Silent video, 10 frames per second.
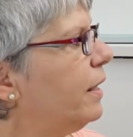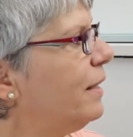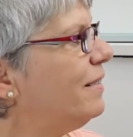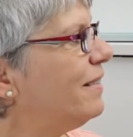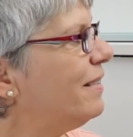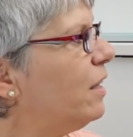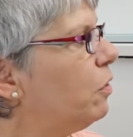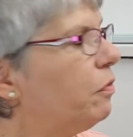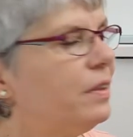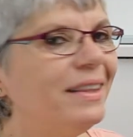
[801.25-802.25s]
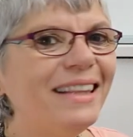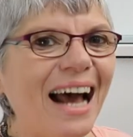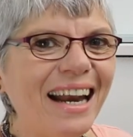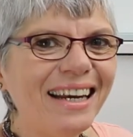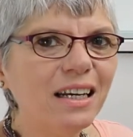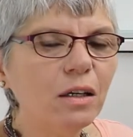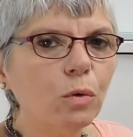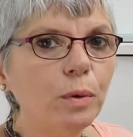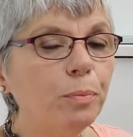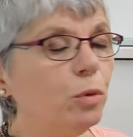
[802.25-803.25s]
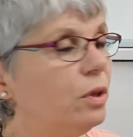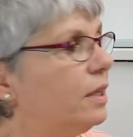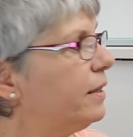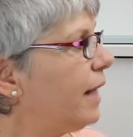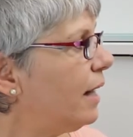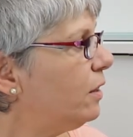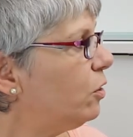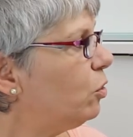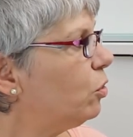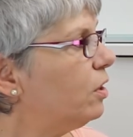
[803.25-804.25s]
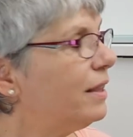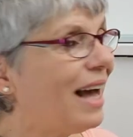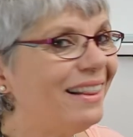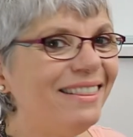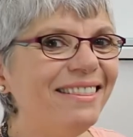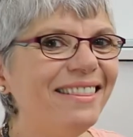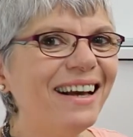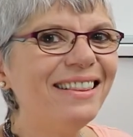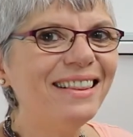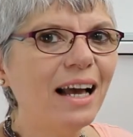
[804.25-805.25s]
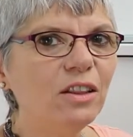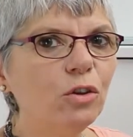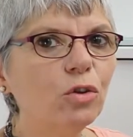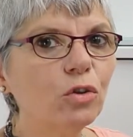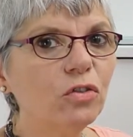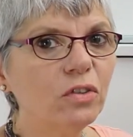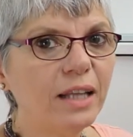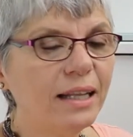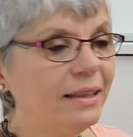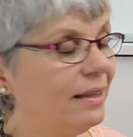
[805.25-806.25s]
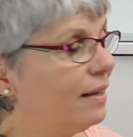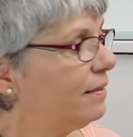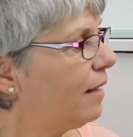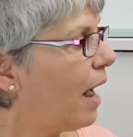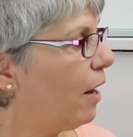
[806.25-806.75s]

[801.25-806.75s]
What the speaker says: instead of tan, we put tanto, tanta, tantos, tantas.